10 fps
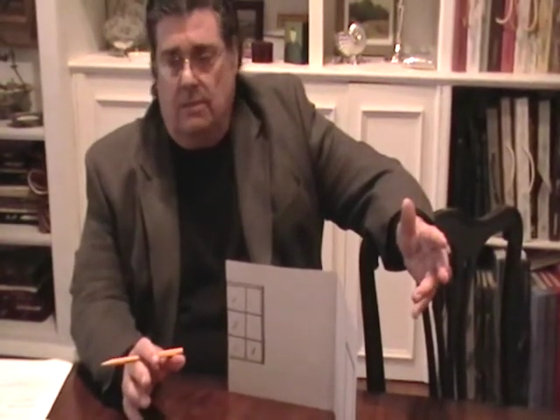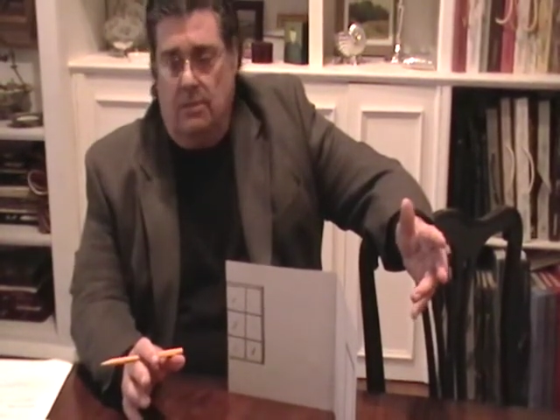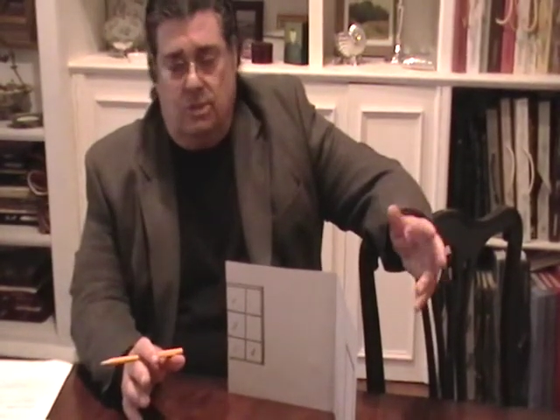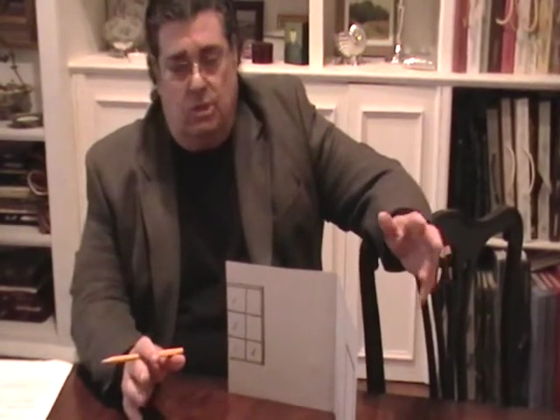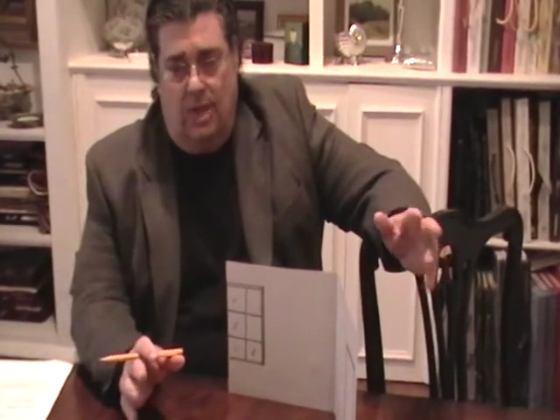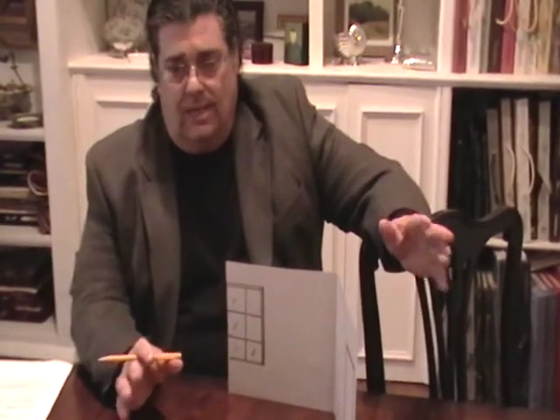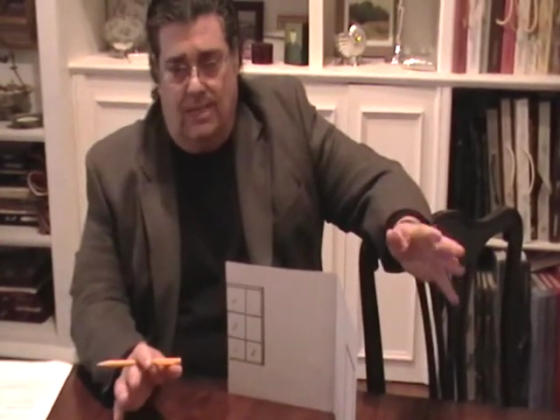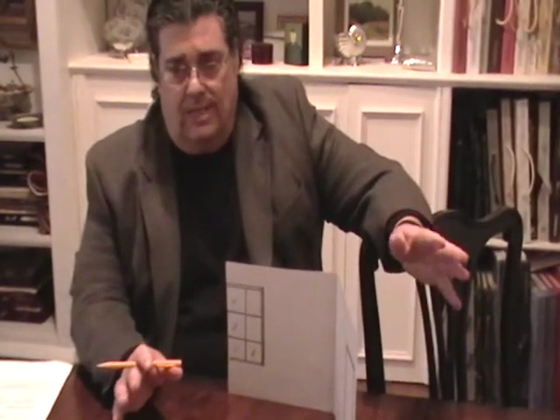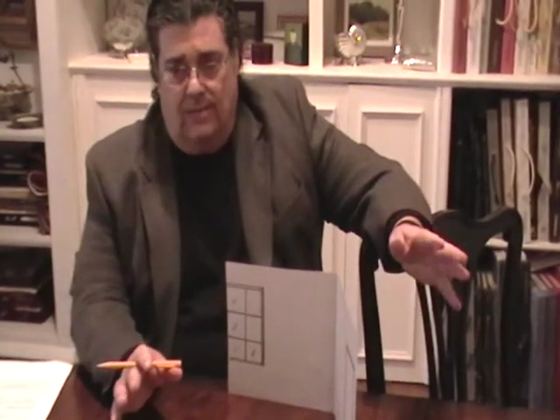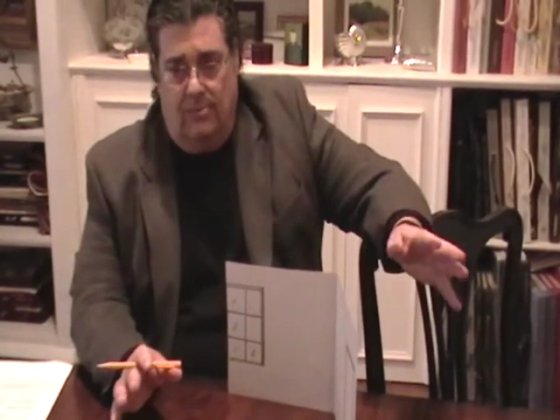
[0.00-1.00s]
just jot it
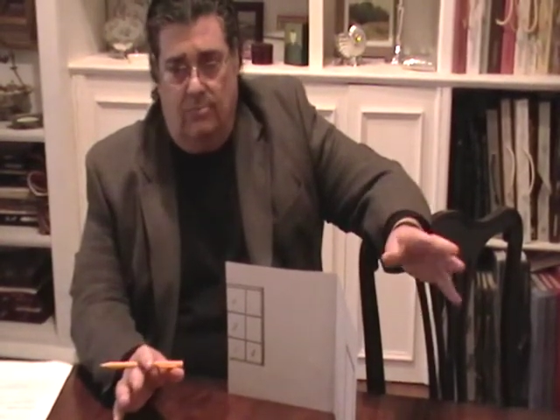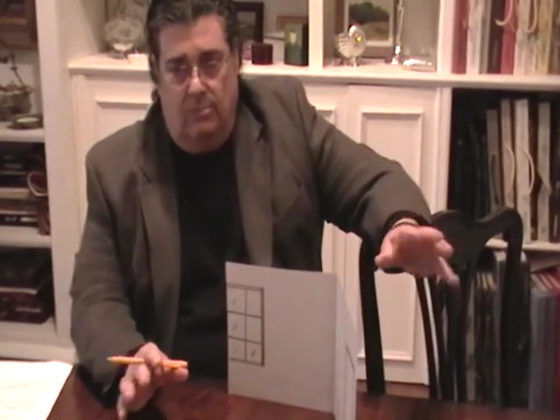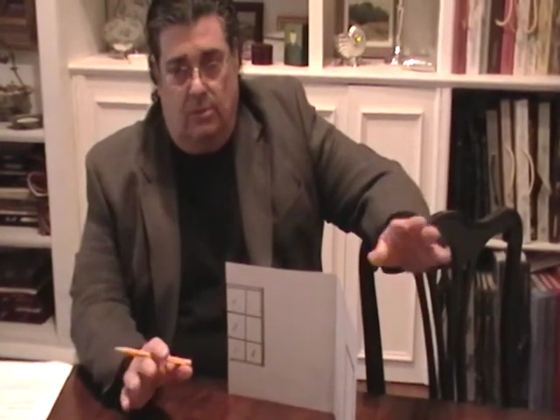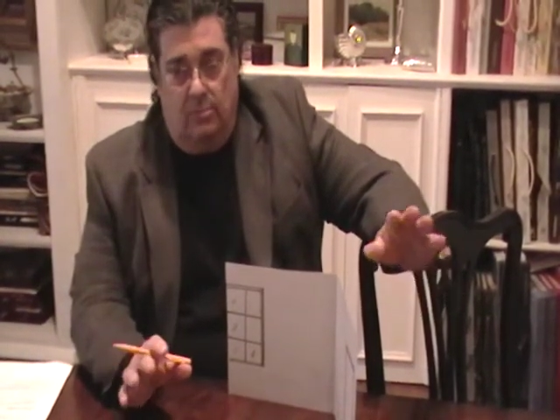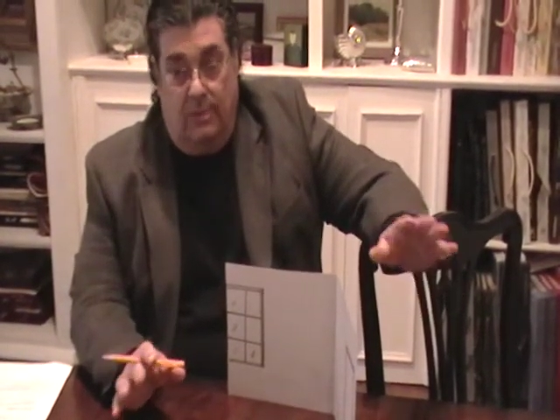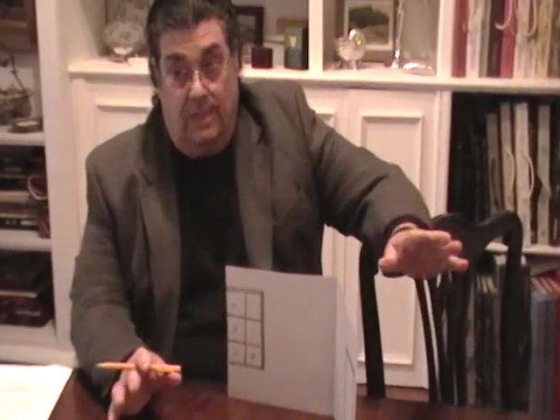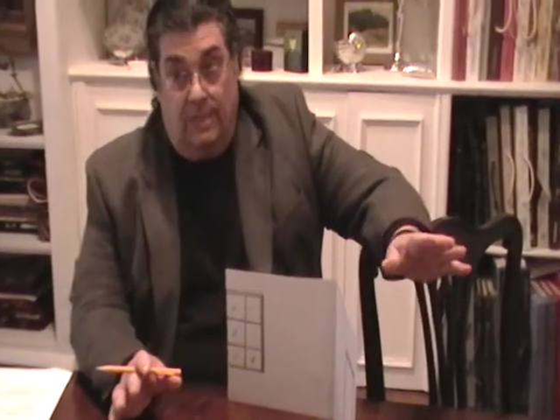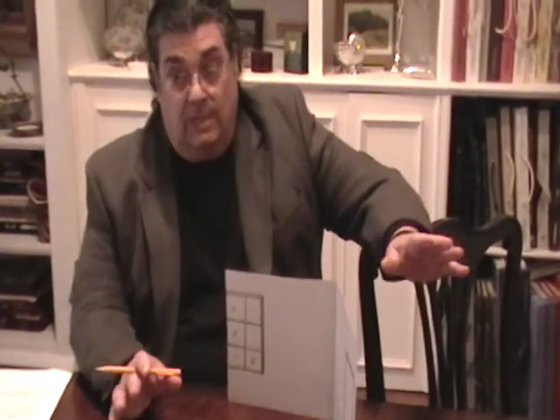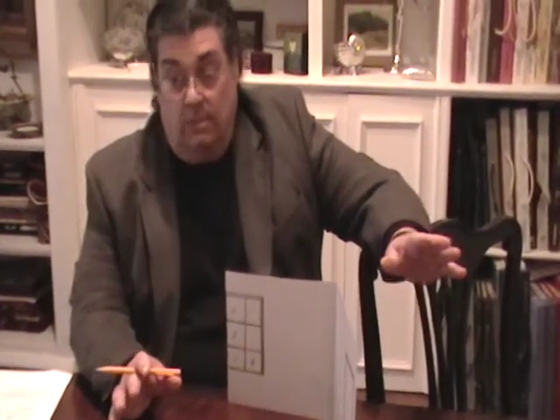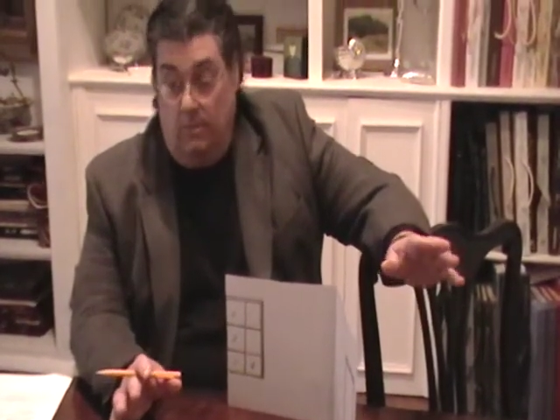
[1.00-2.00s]
down, don't make
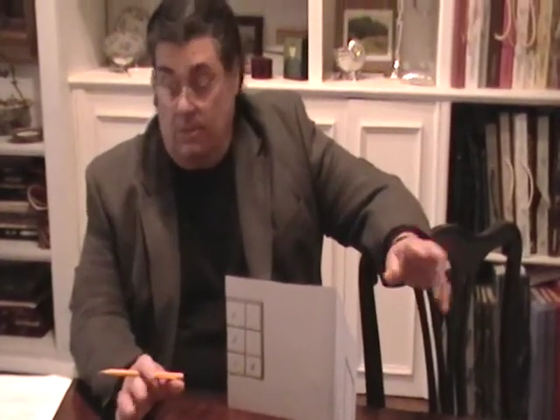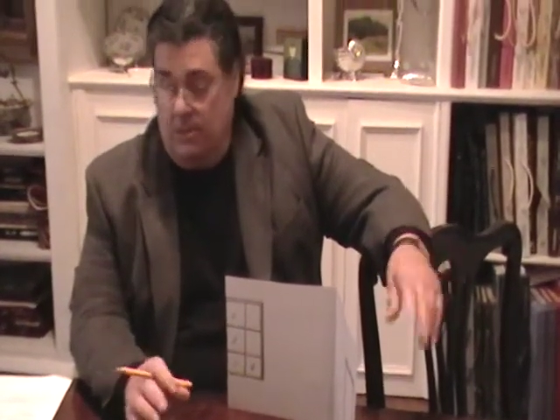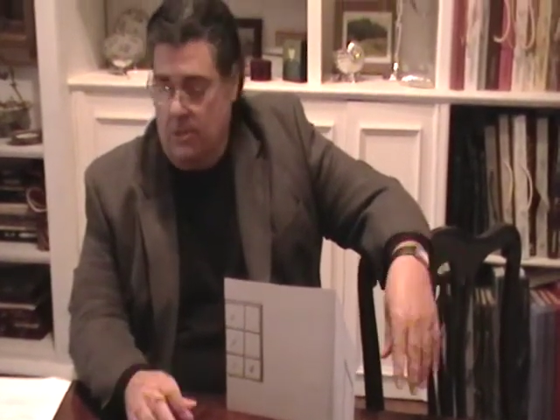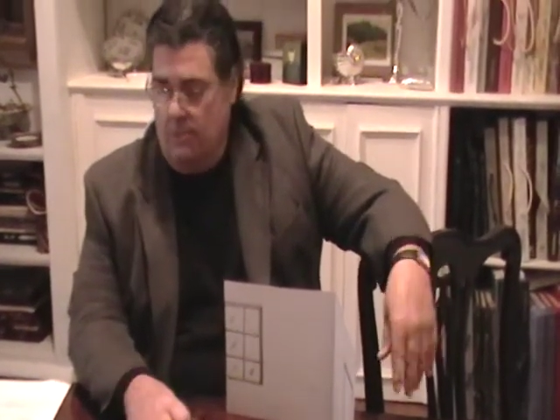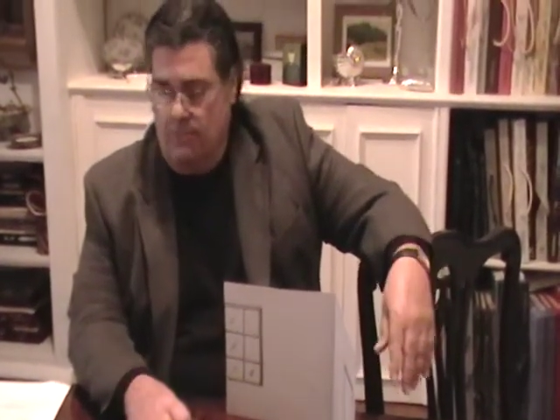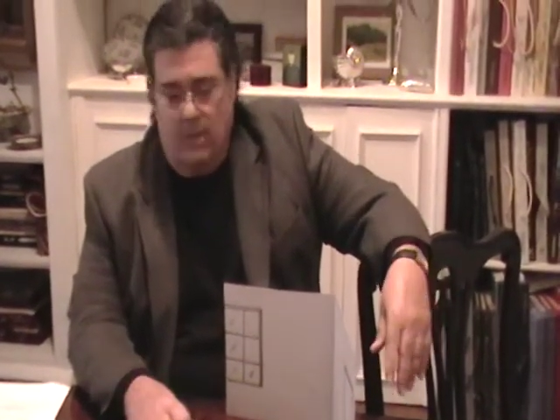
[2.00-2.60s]
any commitments,